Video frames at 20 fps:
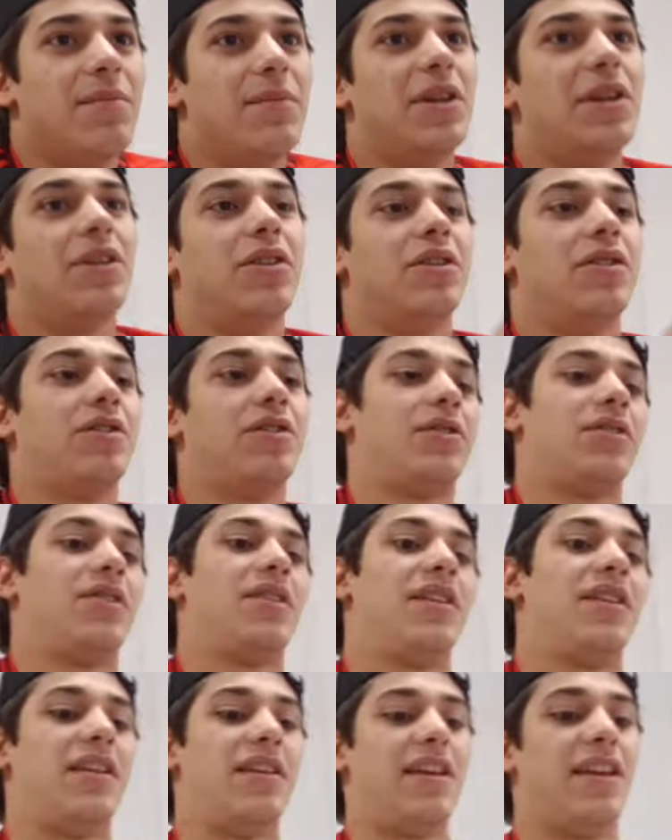
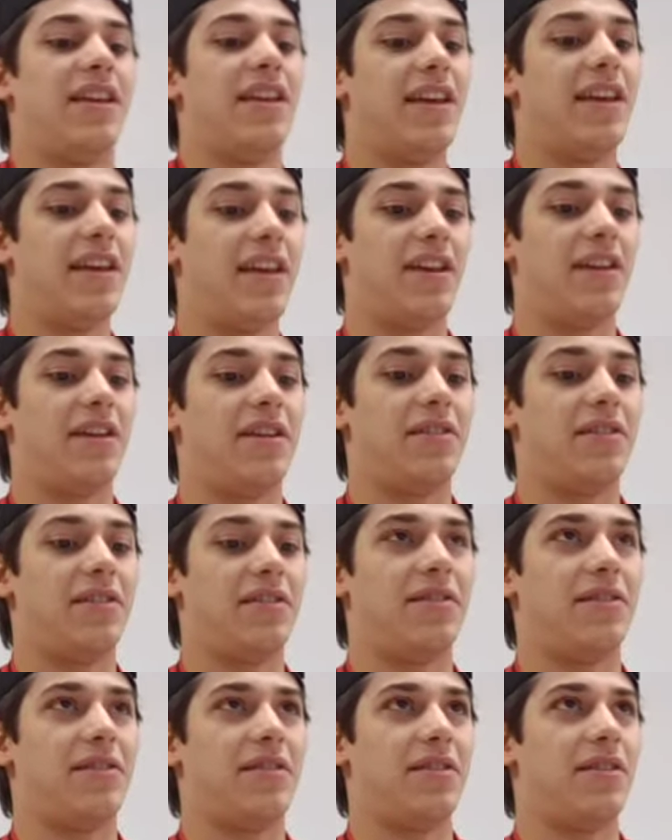Because
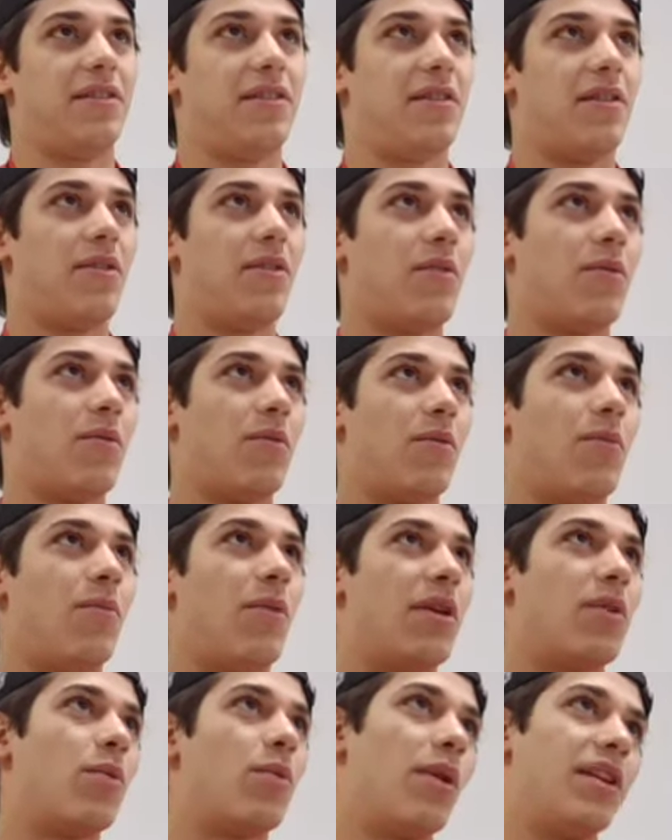
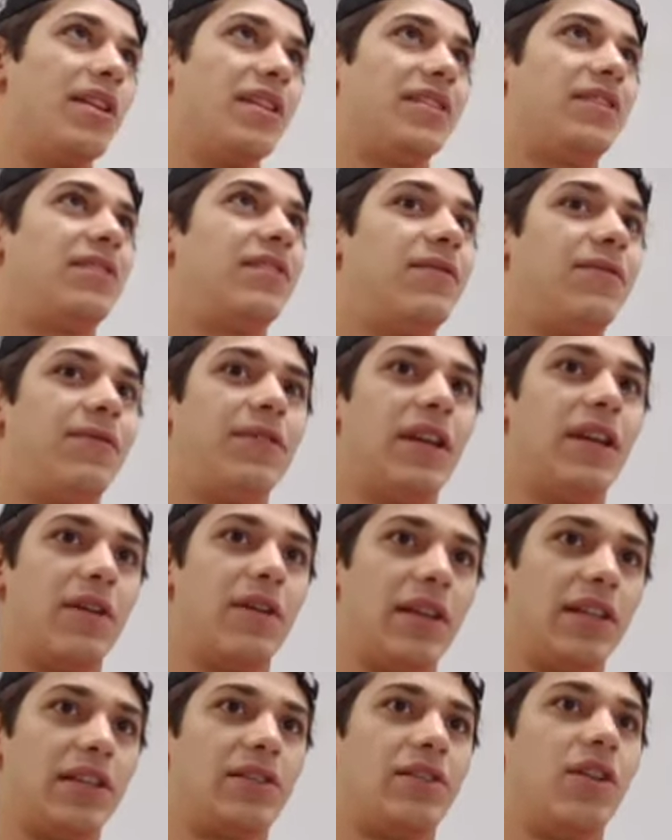when one
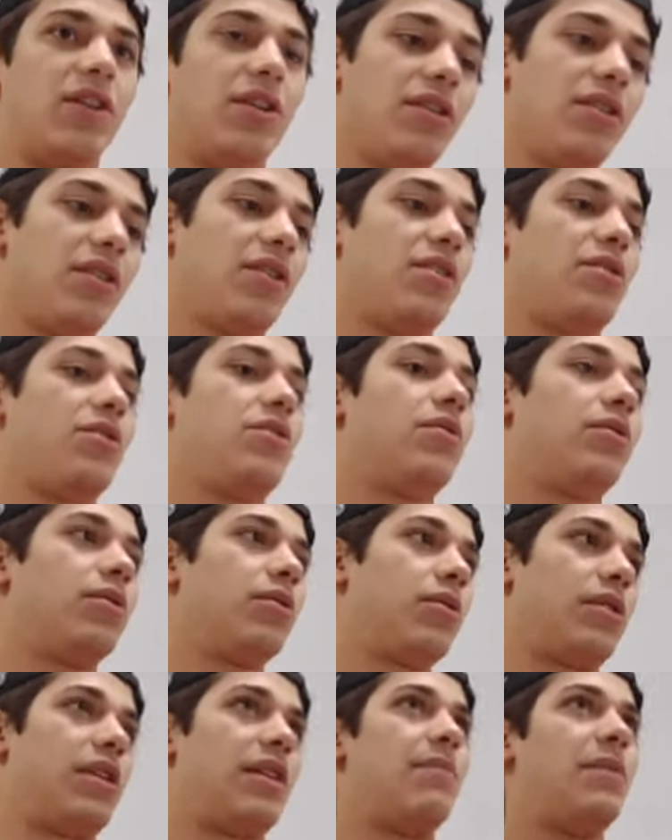is done,
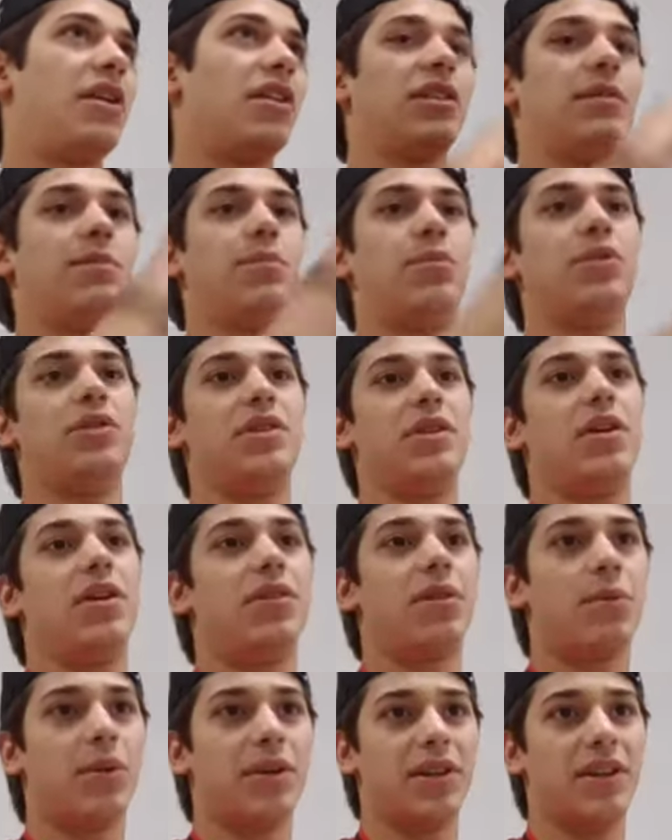you immediately put the
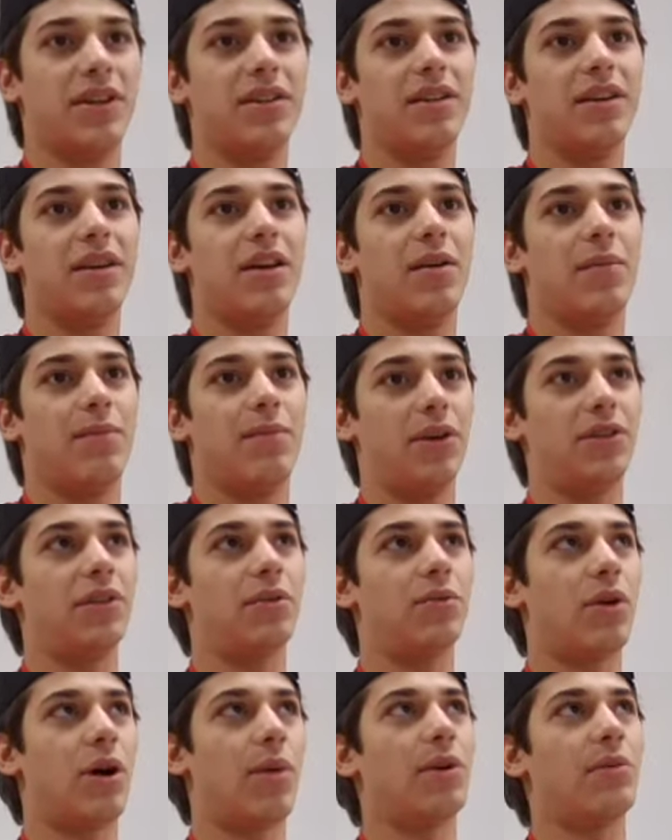other one in, but
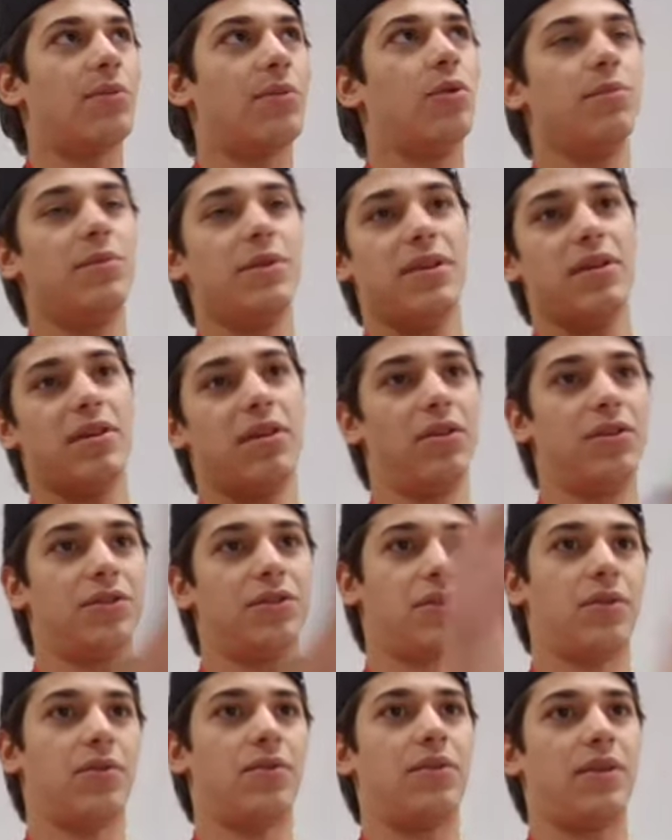the robot will be
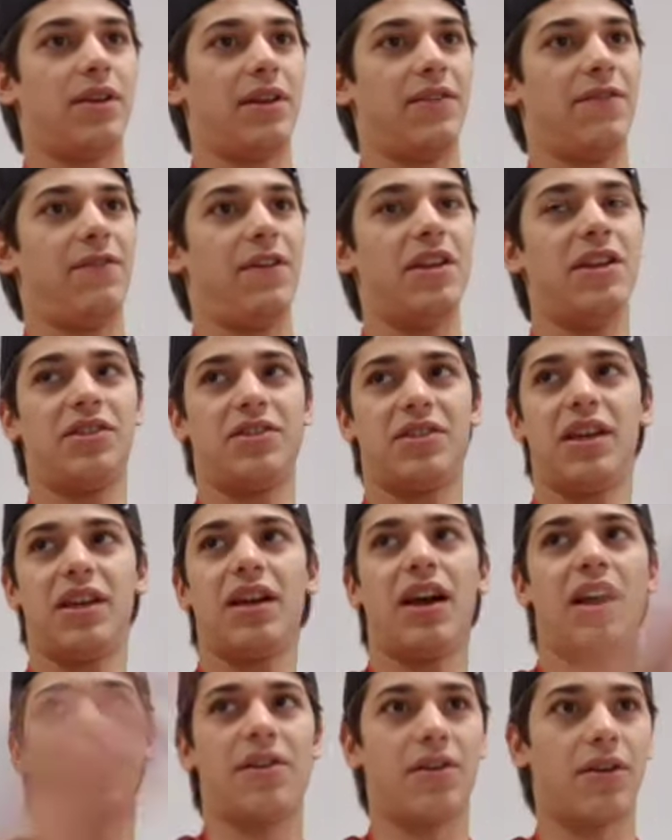also
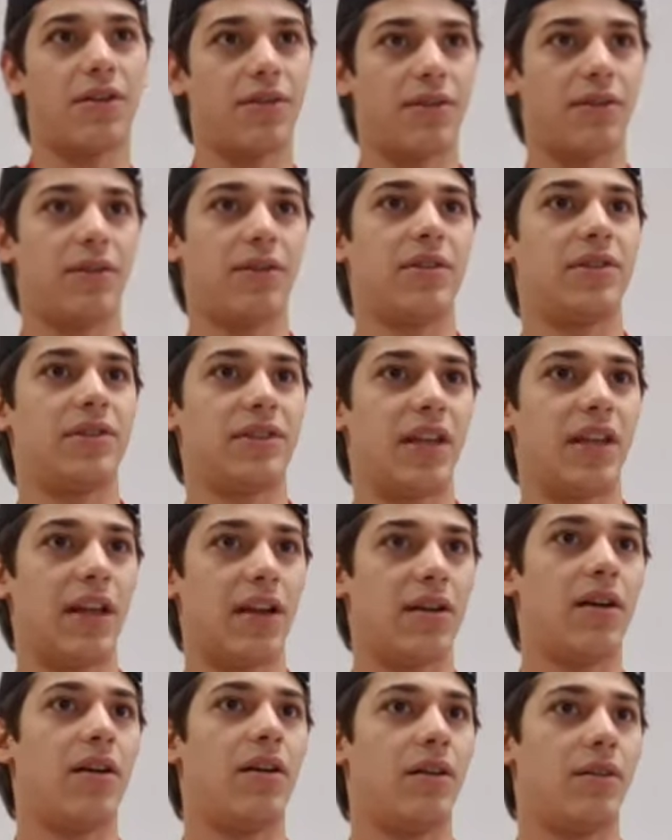finishing another
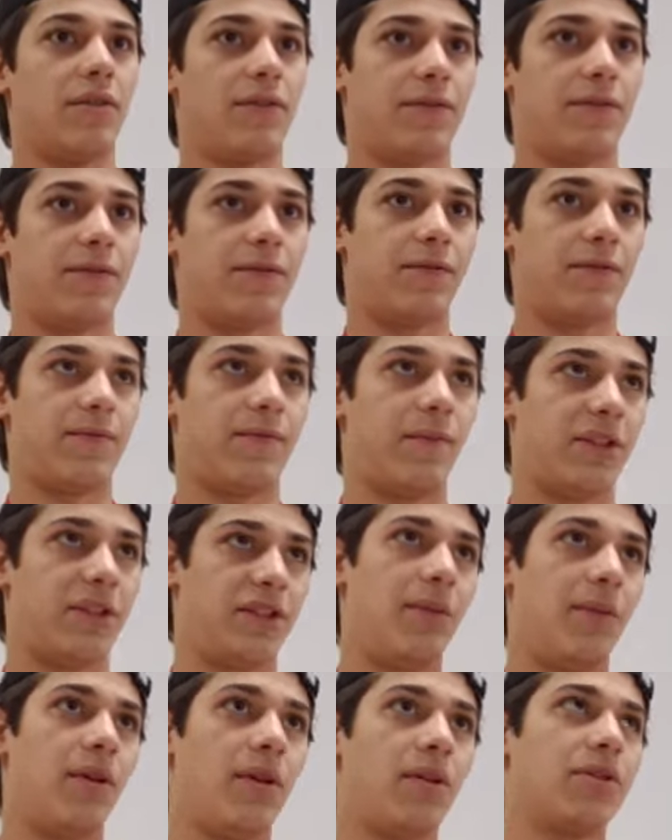set of
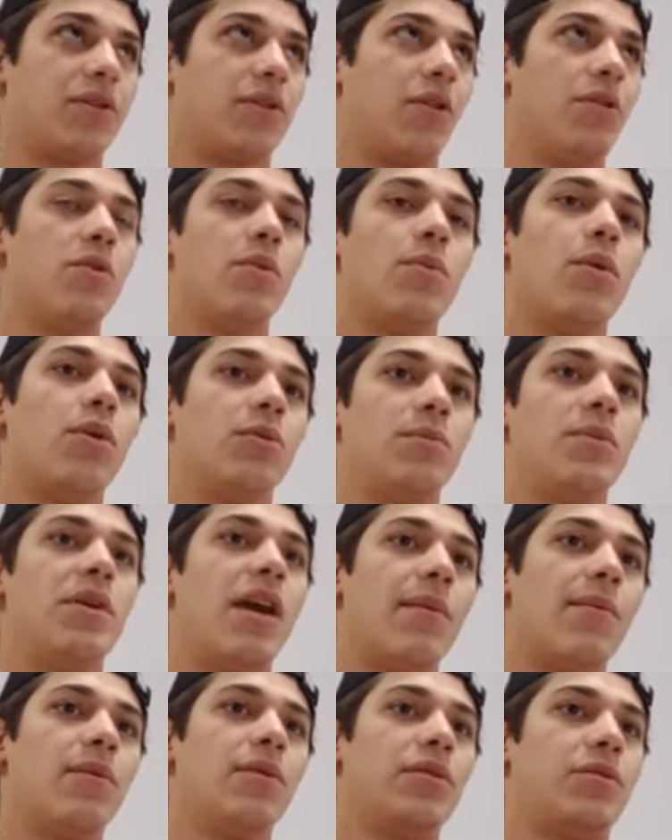materials, so you won't
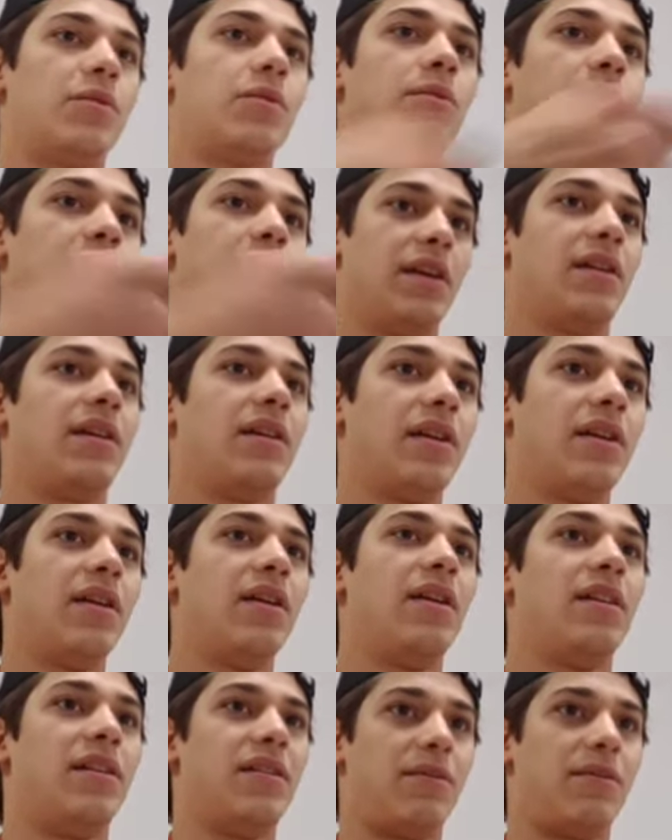be able to